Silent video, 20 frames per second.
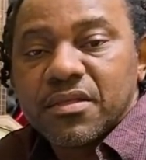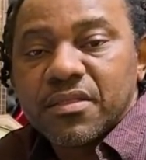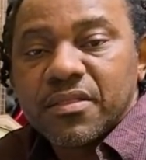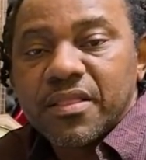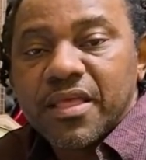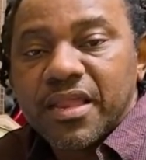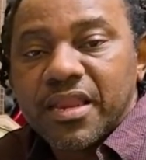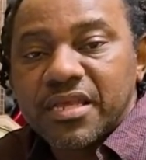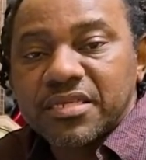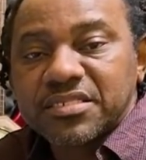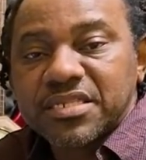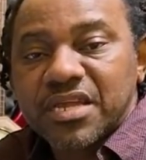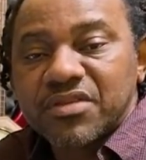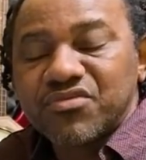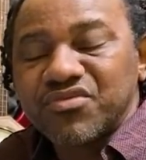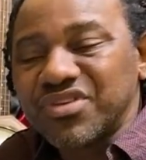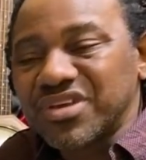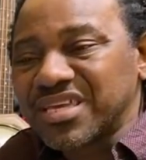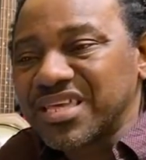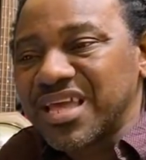You understand?
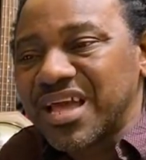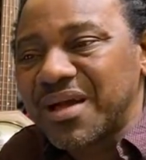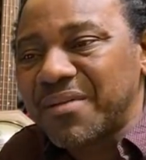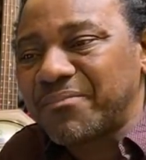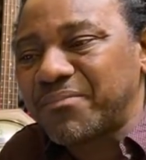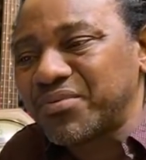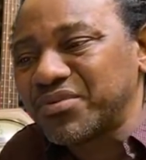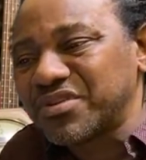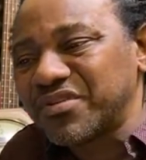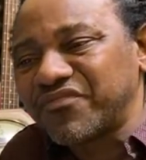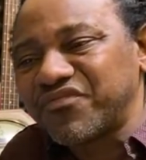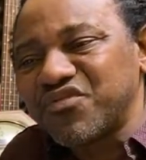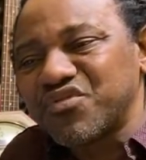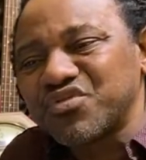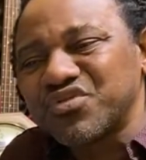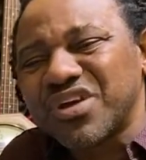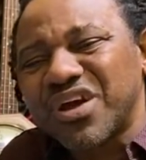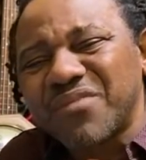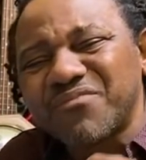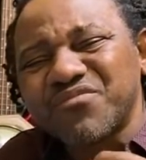When you can't put the foot
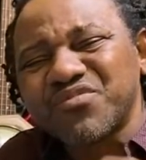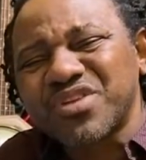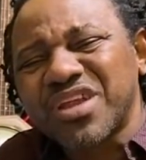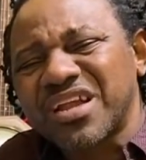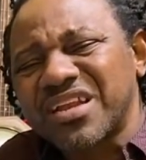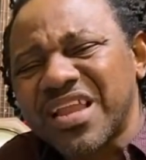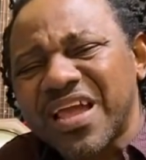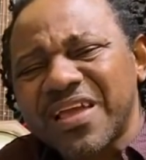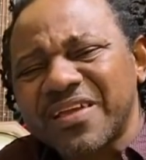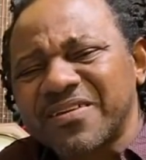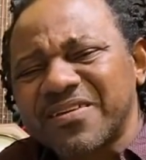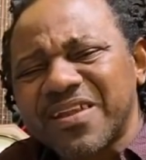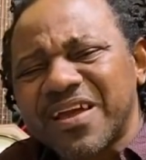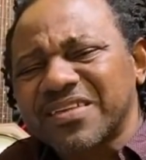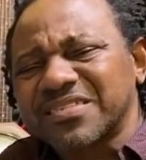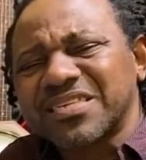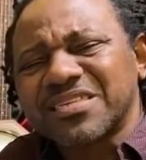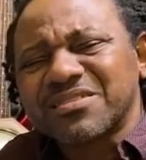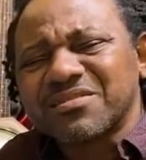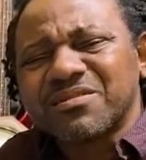in a, in a like and I
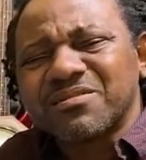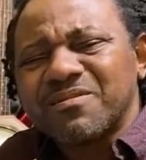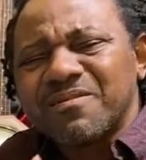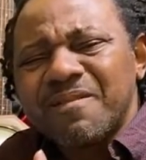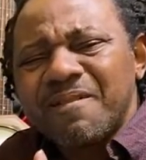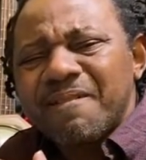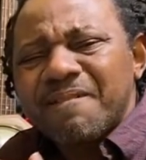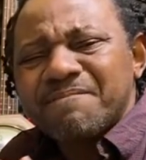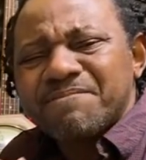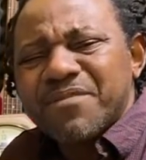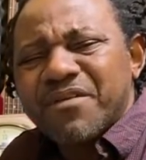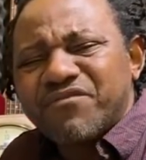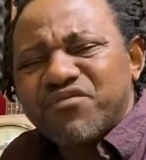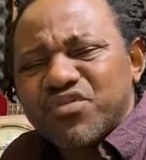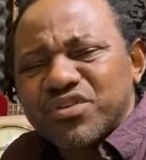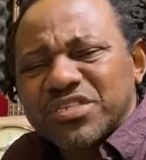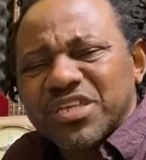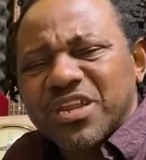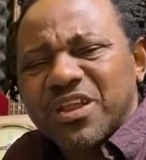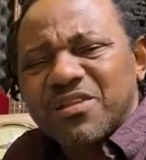said, chop, the
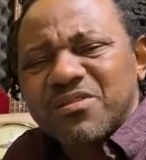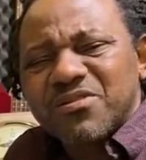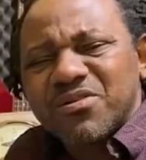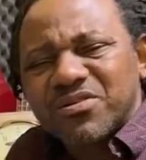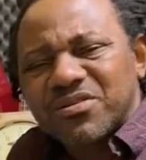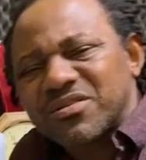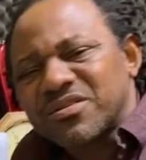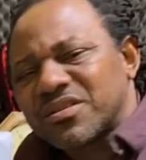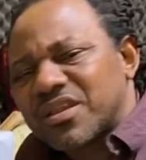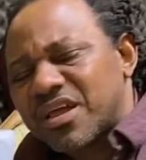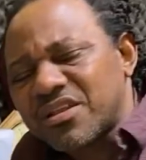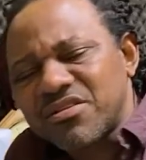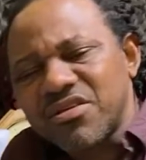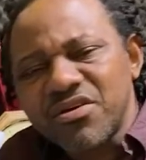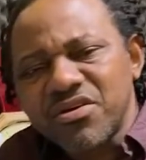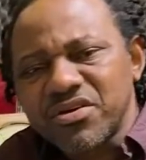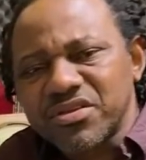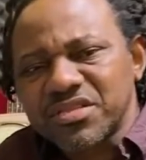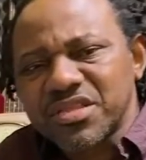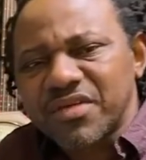force and nothing. A
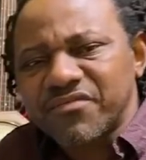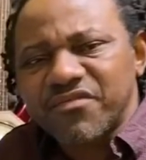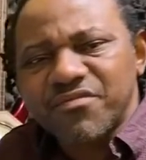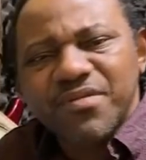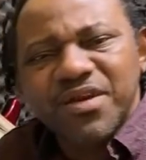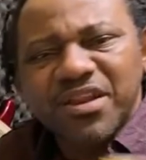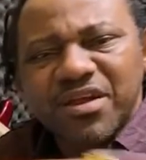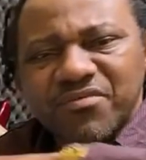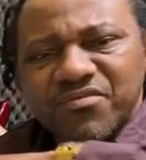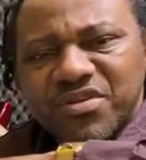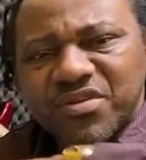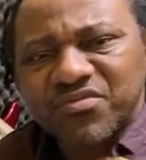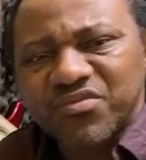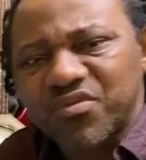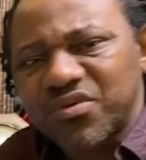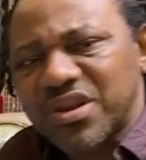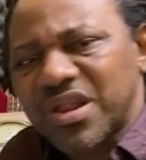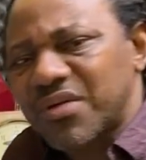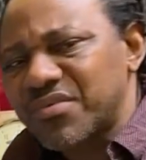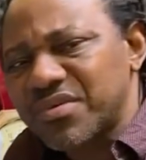dirt, everybody will do
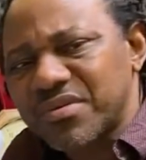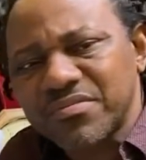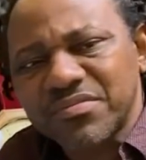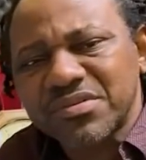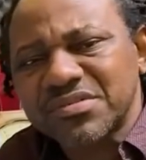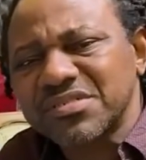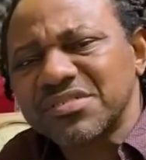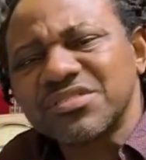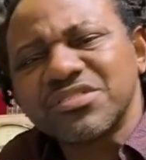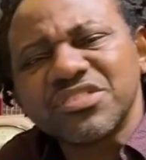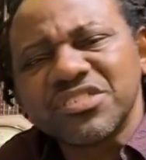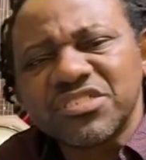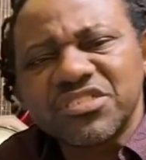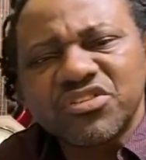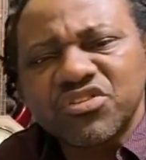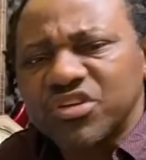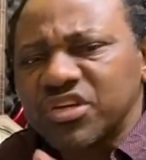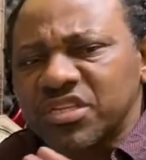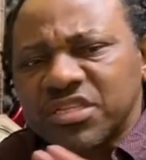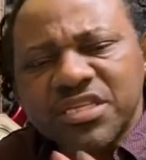all of it. It, it.
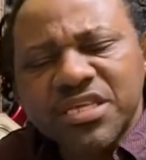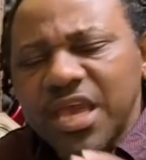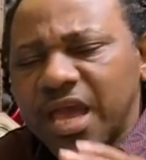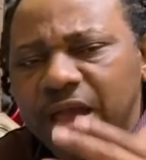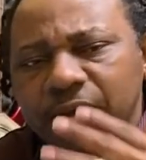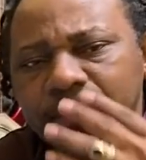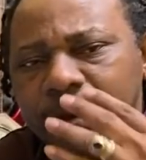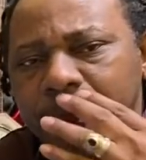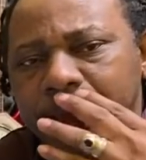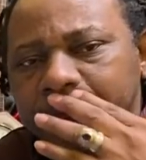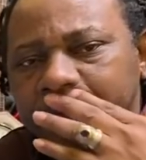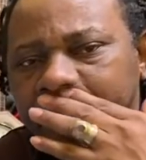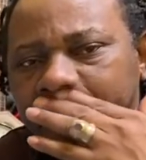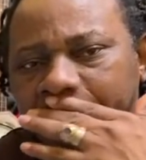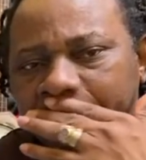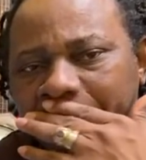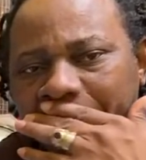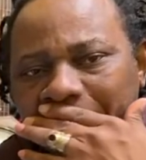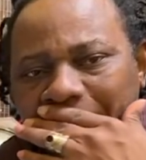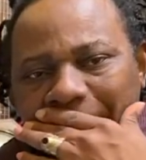it can't write.
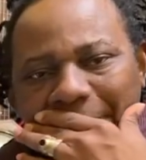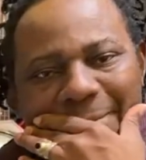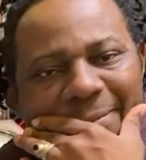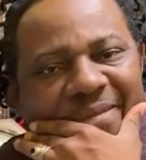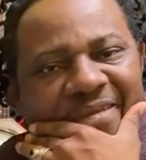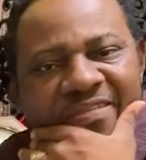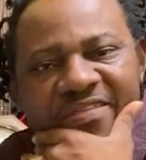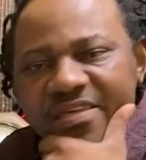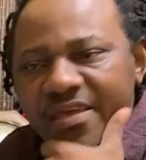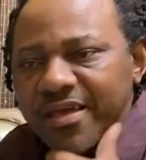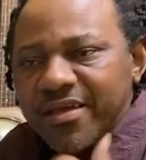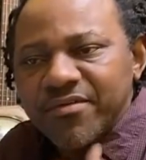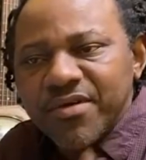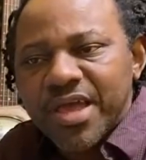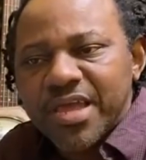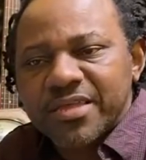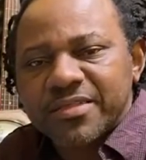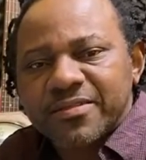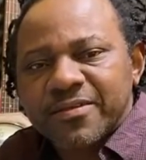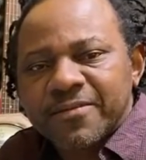It can't
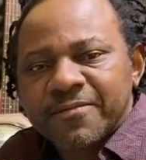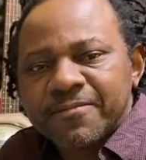write.